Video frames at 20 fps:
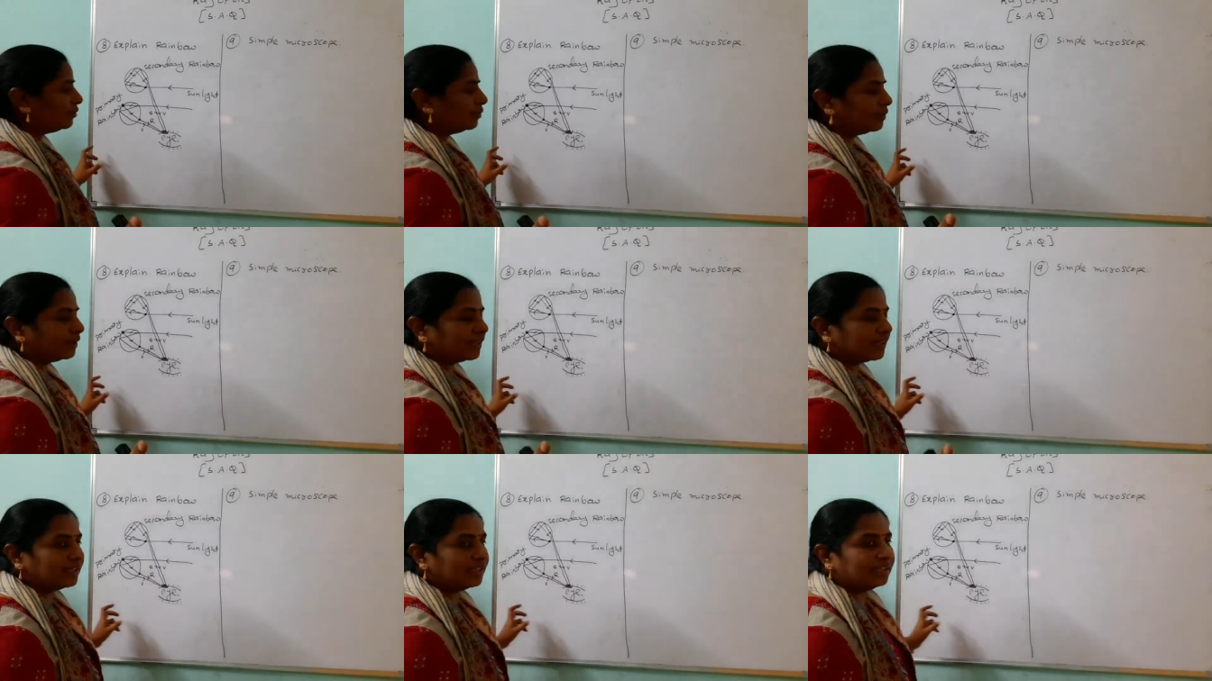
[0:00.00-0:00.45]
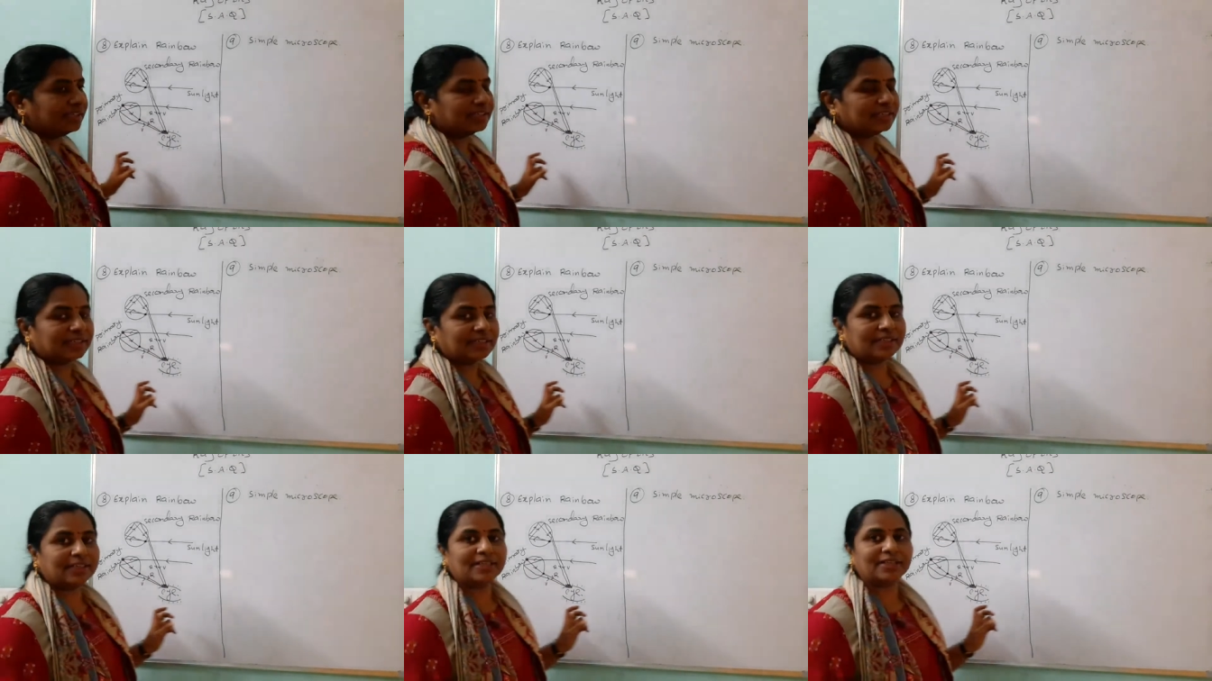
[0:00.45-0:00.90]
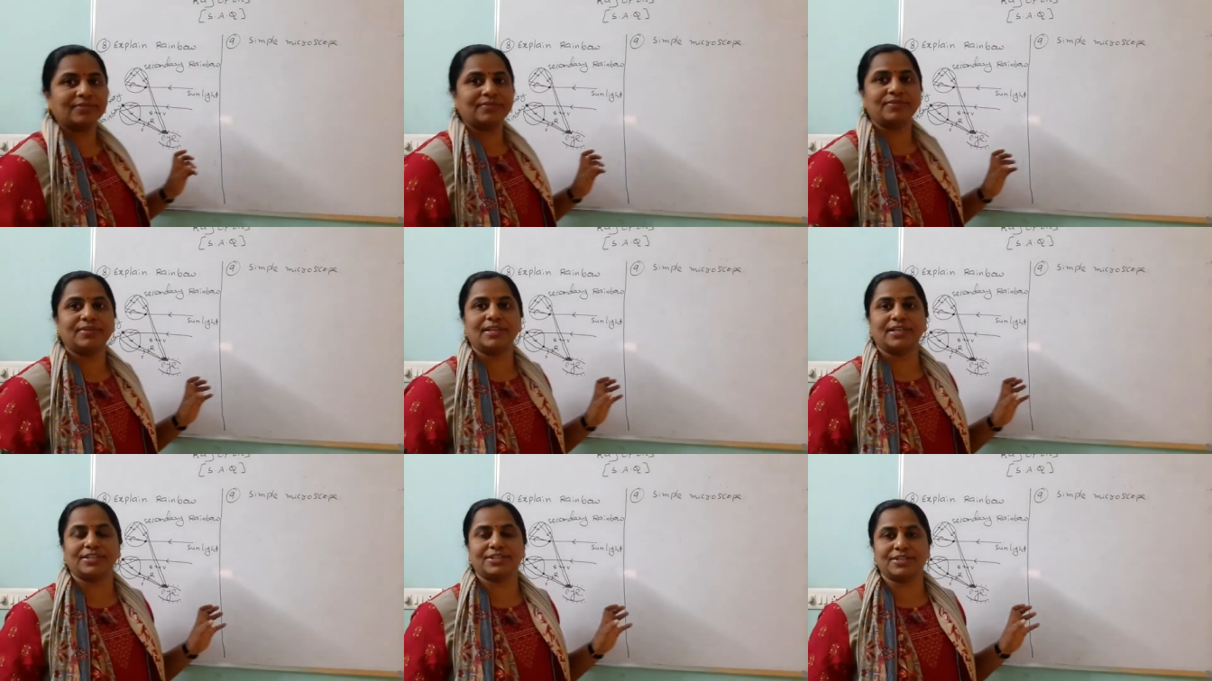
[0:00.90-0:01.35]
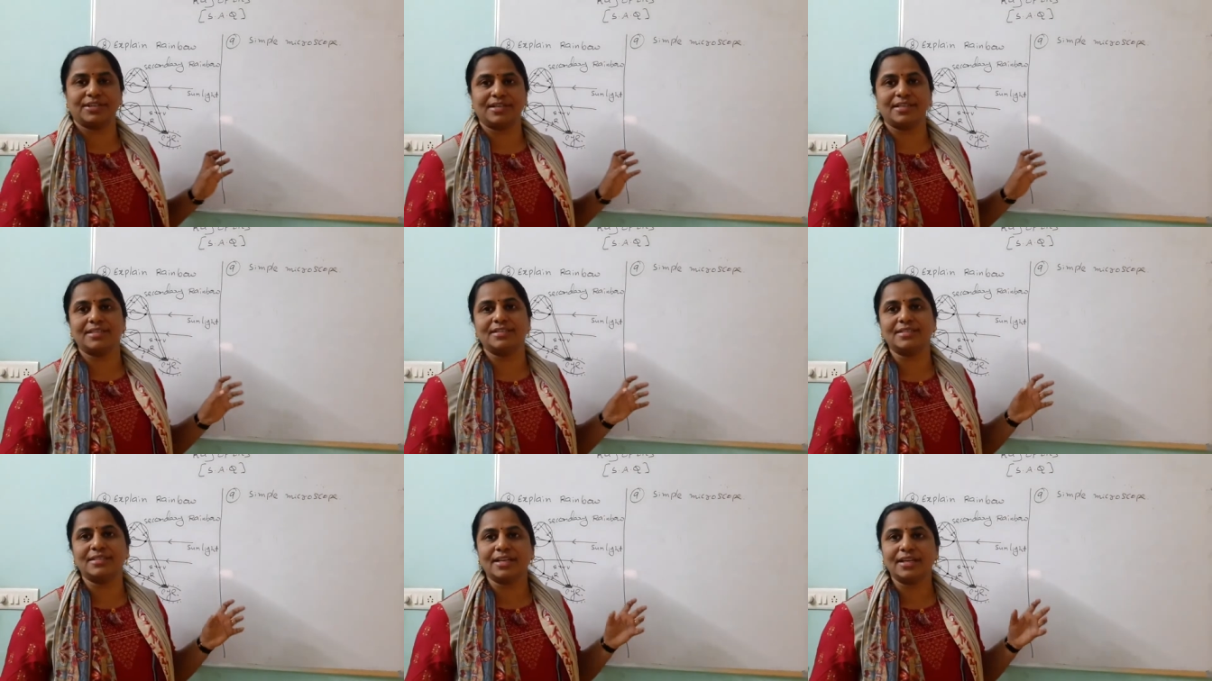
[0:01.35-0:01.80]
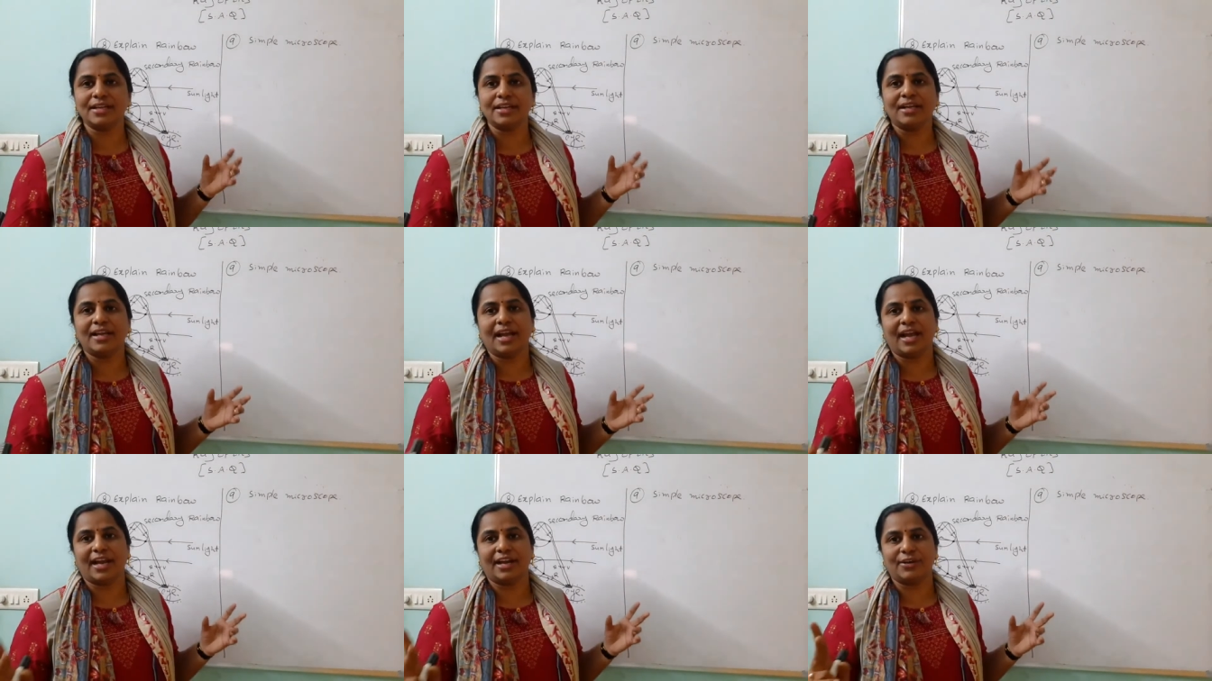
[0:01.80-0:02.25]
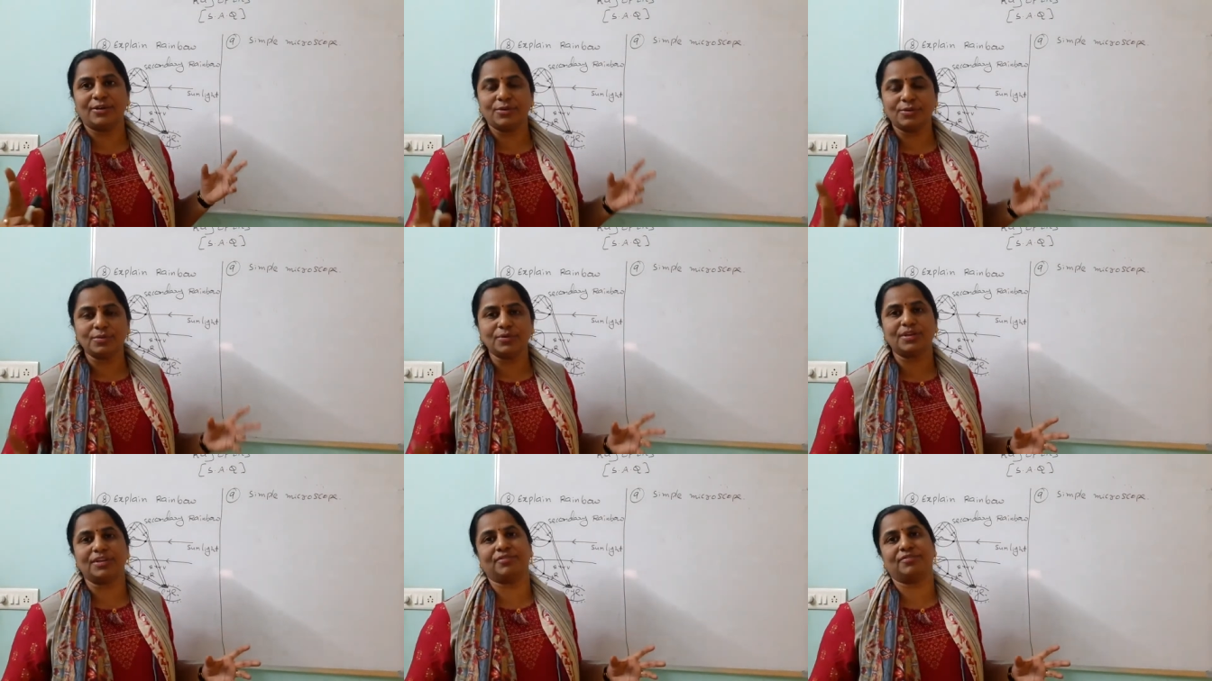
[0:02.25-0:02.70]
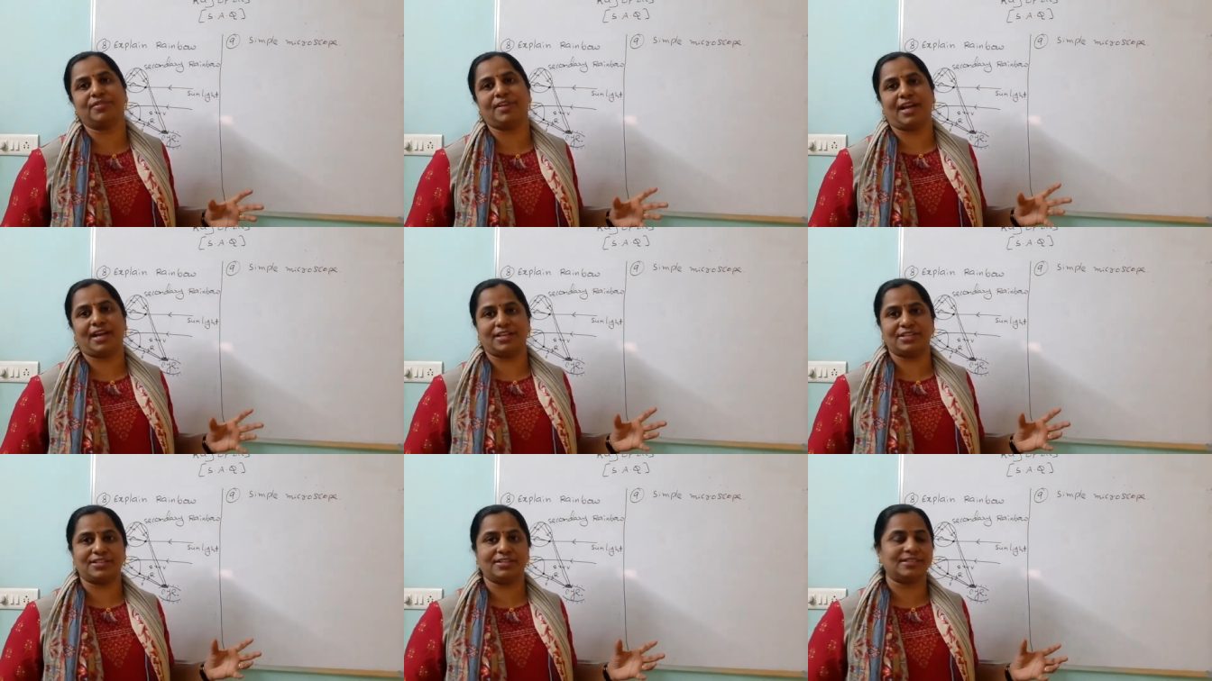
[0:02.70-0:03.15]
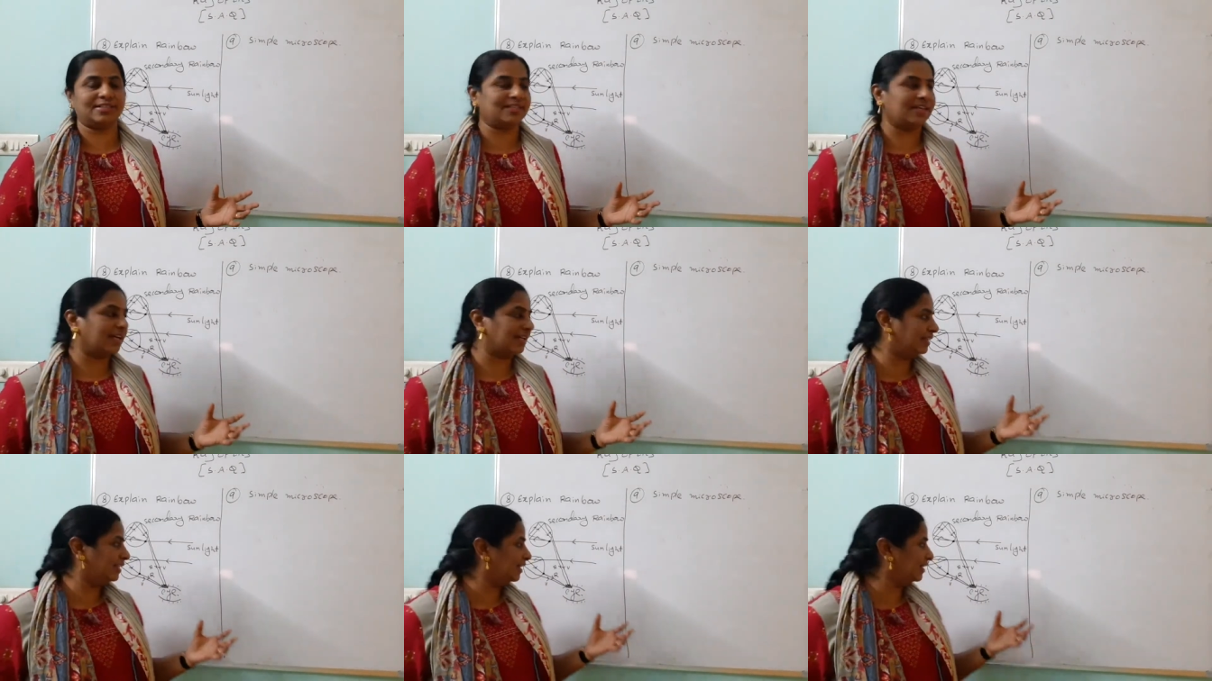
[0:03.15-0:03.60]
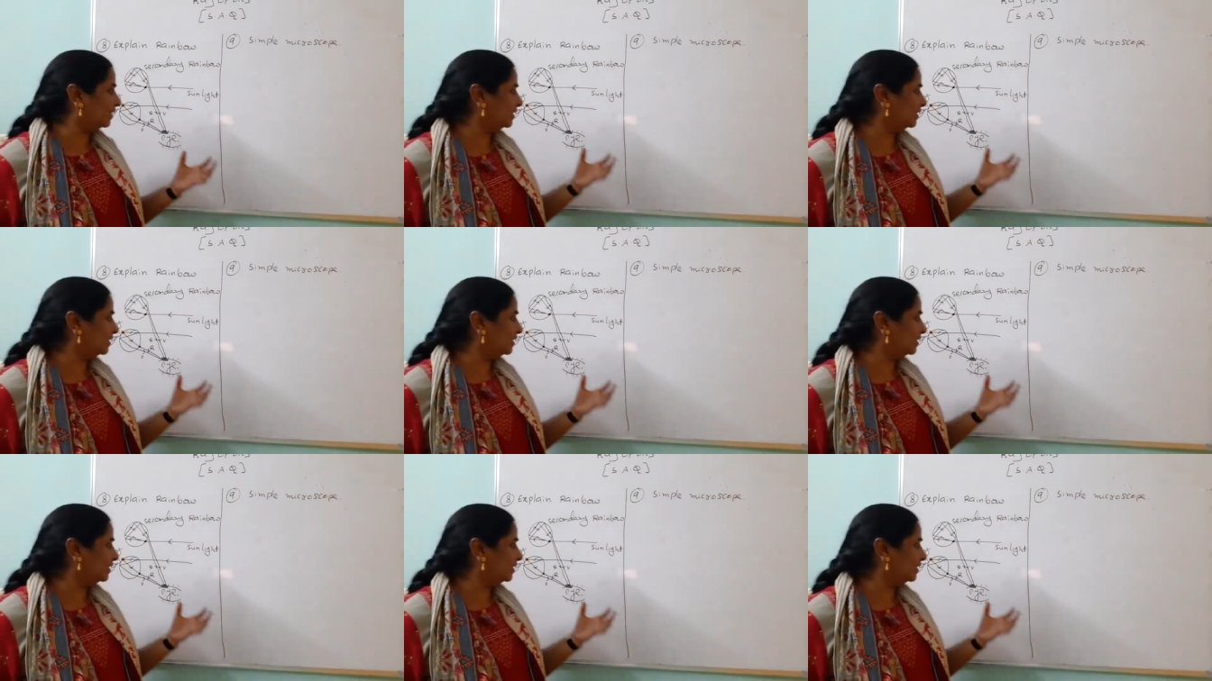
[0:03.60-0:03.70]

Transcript: total internal reflection is there and 2 refractions are there.